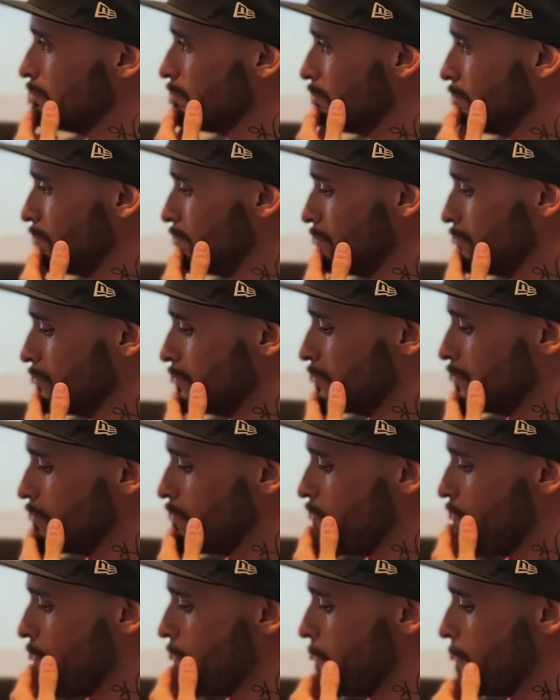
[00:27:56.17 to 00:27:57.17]

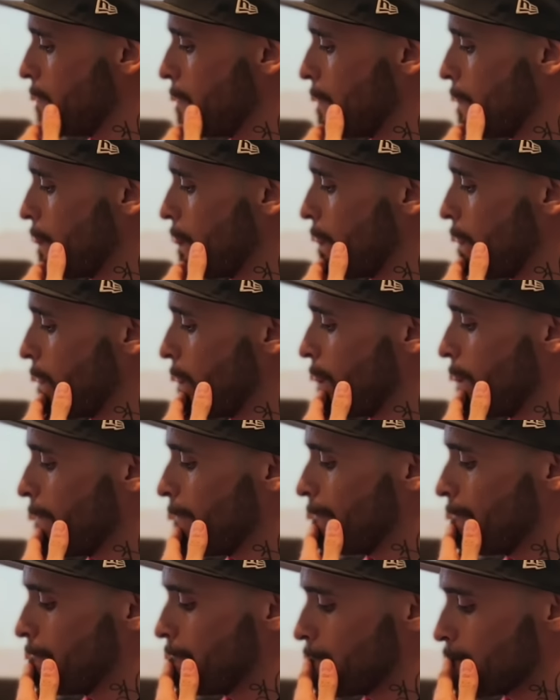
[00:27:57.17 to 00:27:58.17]

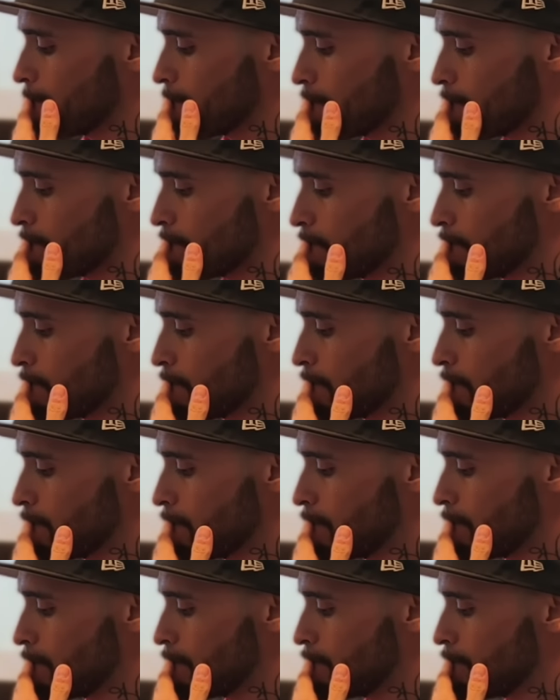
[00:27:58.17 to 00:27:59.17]

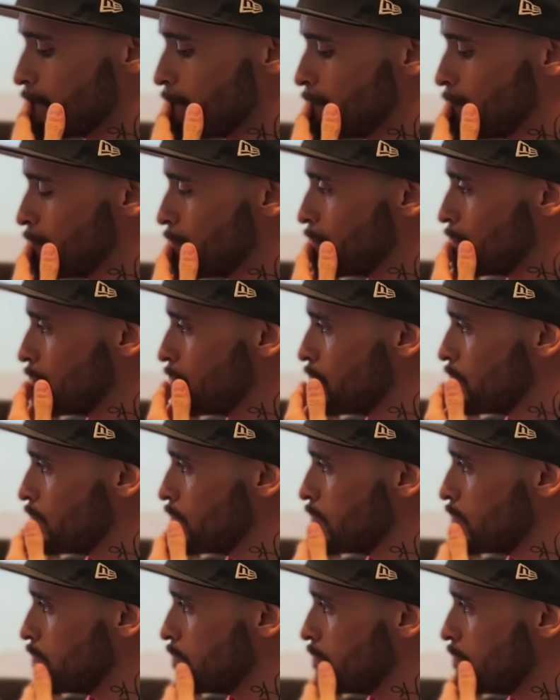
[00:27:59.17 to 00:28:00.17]

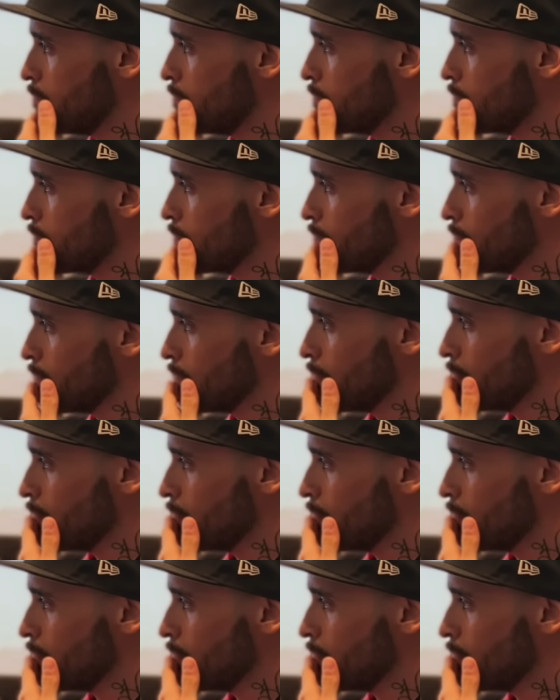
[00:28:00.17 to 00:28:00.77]
(silent)